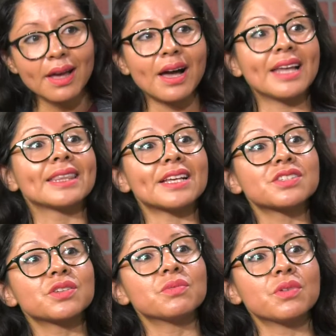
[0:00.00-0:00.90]

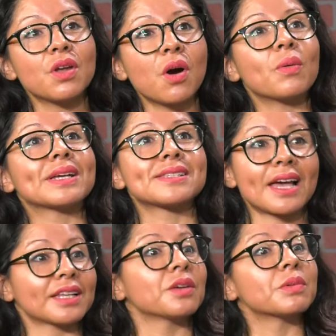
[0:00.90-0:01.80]
unless you know
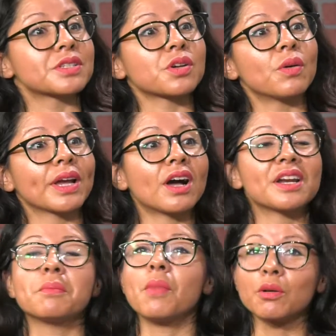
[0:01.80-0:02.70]
exactly what's going on,
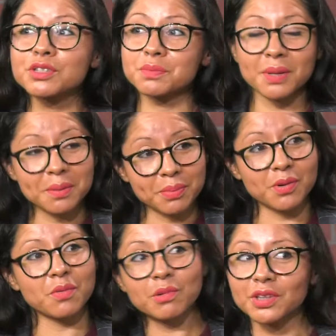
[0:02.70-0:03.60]
and most
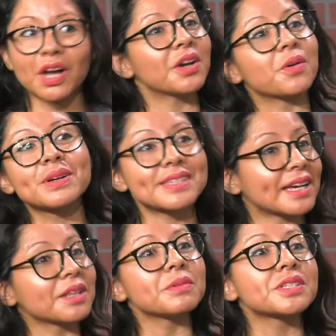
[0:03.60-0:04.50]
people will not know
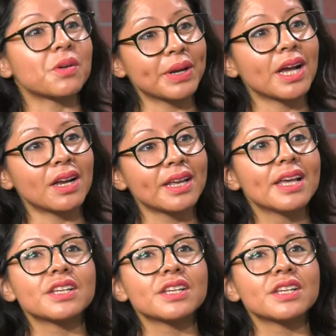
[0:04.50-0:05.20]
exactly what's going on.